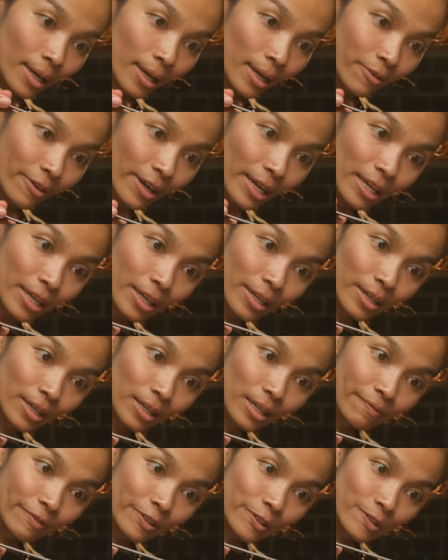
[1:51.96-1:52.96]
Right here,
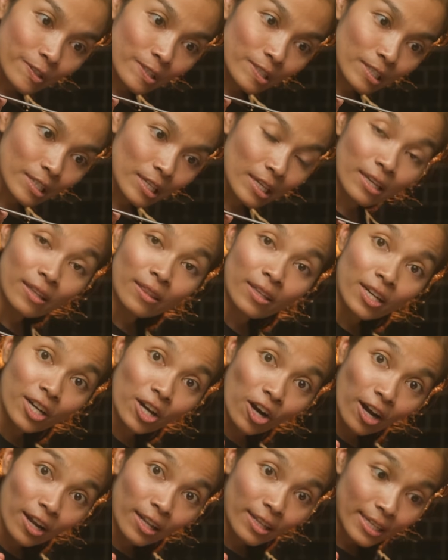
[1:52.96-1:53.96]
if you see the
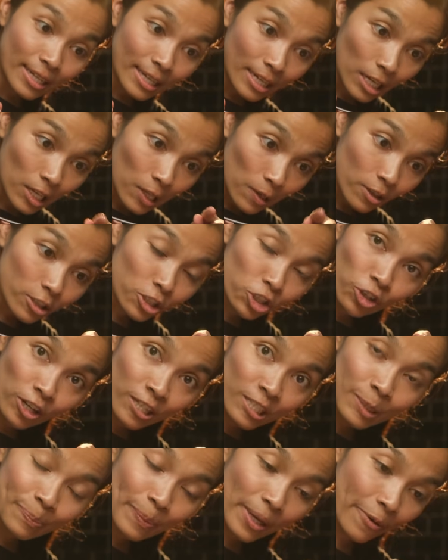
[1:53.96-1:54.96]
garlic look
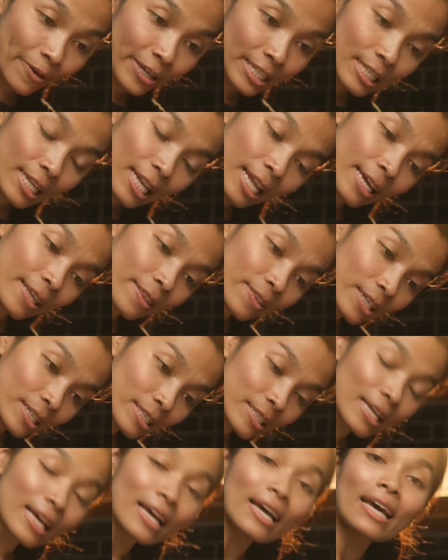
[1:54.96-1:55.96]
transparent like
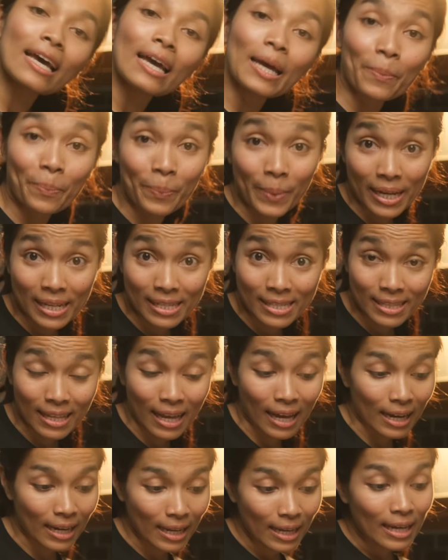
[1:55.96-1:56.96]
this, it means
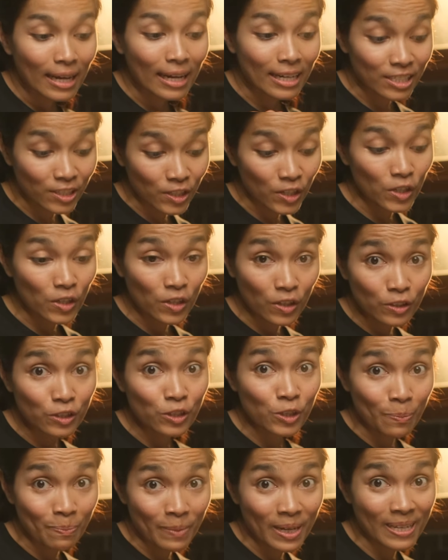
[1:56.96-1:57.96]
that it's good
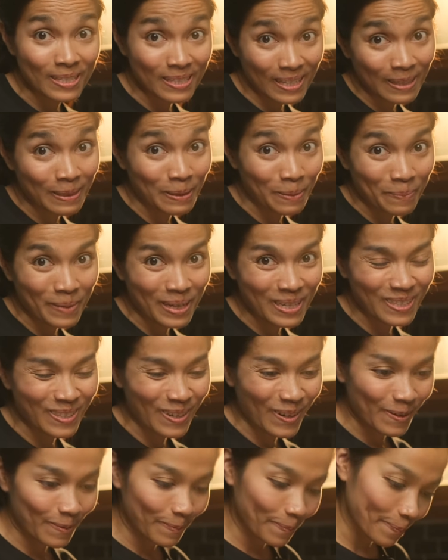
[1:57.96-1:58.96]
to mix in the
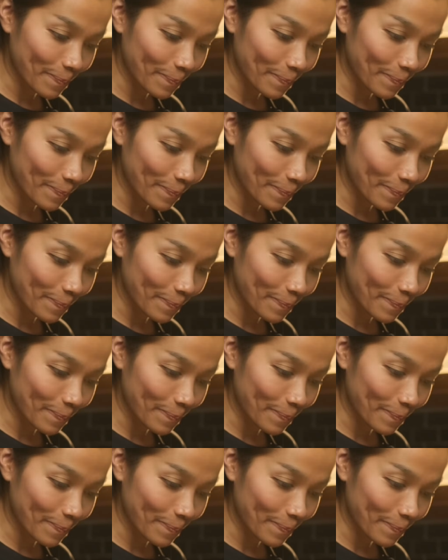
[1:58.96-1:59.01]
mixer.